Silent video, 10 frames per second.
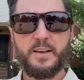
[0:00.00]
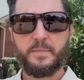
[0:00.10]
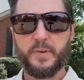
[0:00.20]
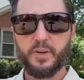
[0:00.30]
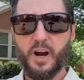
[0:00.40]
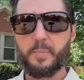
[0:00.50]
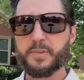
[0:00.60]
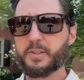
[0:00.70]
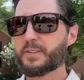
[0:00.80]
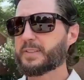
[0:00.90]
There's
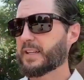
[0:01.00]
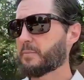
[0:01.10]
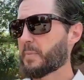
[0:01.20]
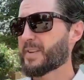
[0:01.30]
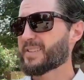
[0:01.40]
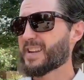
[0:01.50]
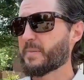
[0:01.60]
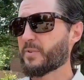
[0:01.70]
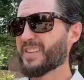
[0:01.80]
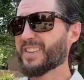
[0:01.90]
opportunities that come up in this
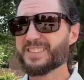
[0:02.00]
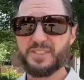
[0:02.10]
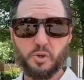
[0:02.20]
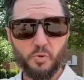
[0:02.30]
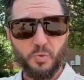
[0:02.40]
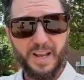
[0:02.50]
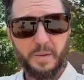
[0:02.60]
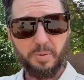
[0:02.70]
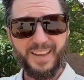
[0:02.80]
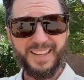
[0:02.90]
neighborhood and this is a great
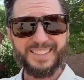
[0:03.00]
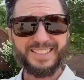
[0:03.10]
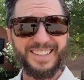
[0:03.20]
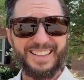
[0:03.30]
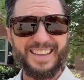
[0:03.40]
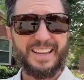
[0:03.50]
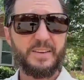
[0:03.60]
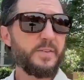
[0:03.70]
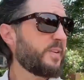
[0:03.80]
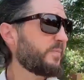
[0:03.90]
place to
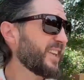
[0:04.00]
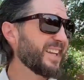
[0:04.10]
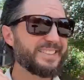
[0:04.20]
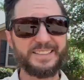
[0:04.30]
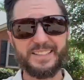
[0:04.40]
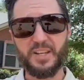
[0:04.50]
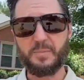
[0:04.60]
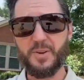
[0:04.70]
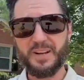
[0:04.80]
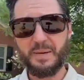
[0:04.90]
live, to get these
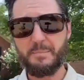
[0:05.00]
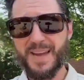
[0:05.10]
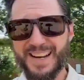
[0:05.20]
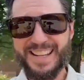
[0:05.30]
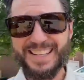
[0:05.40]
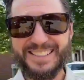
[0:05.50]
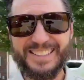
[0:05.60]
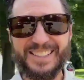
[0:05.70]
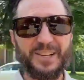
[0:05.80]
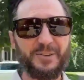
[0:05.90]
community amenities
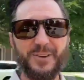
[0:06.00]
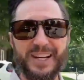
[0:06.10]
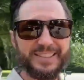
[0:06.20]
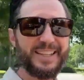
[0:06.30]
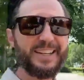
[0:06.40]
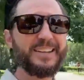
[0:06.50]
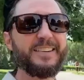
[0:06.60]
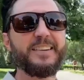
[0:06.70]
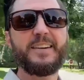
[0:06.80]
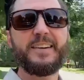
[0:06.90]
that you get right there
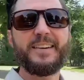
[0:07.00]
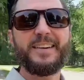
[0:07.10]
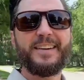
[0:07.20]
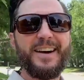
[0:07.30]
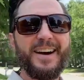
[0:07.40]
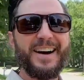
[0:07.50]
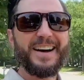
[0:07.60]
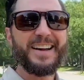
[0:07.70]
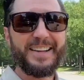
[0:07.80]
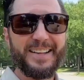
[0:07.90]

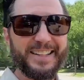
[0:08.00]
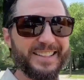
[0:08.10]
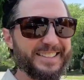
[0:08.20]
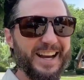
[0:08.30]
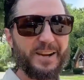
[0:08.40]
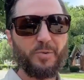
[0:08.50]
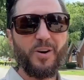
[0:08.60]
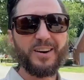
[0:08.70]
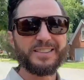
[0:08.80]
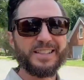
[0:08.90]
uh, and to get the
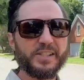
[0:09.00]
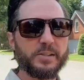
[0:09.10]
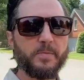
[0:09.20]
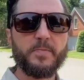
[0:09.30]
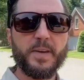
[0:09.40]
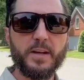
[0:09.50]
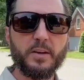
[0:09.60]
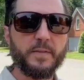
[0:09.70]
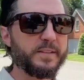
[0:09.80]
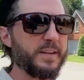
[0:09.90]
sidewalks and just the feel
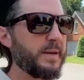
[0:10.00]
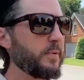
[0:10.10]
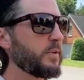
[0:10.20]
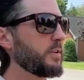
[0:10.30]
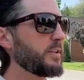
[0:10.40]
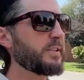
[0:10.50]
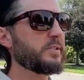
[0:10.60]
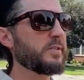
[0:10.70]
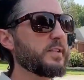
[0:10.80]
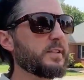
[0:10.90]
of this neighborhood. Look at these
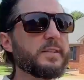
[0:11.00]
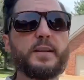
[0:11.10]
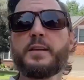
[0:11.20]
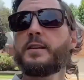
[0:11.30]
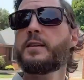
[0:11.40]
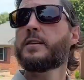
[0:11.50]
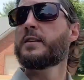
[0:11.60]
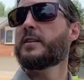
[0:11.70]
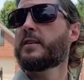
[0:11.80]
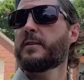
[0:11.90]
trees.
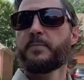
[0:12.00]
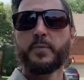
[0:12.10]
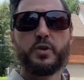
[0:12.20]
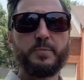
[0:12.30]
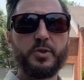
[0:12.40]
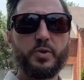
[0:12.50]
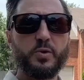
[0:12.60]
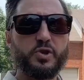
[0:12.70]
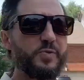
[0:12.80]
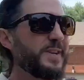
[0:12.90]
Good
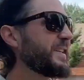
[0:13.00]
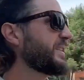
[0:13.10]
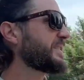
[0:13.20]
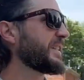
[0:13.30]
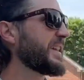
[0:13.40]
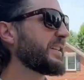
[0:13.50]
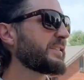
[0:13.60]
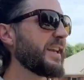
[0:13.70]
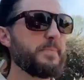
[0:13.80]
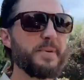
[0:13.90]
mature trees and
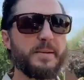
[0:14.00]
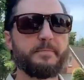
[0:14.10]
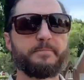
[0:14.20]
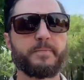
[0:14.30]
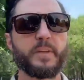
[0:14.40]
landscaping.